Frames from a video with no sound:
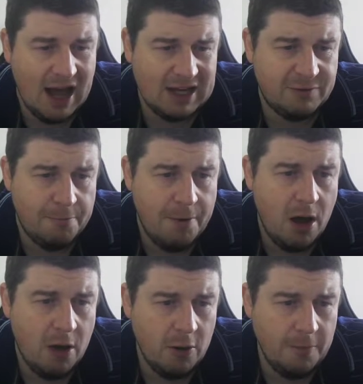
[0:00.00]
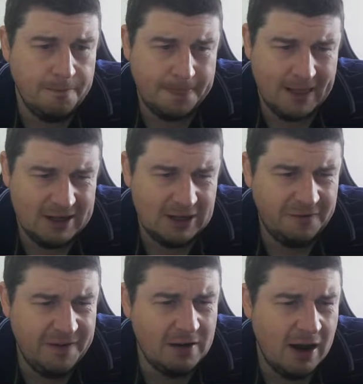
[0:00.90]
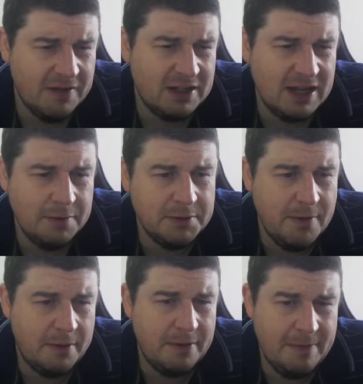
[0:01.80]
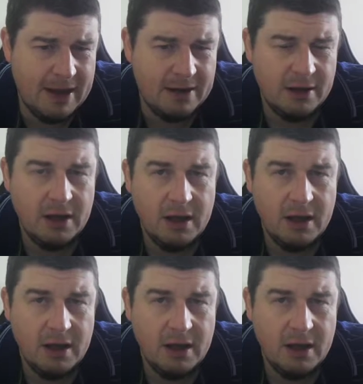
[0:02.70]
As for Pau, I just feel like this team's maybe been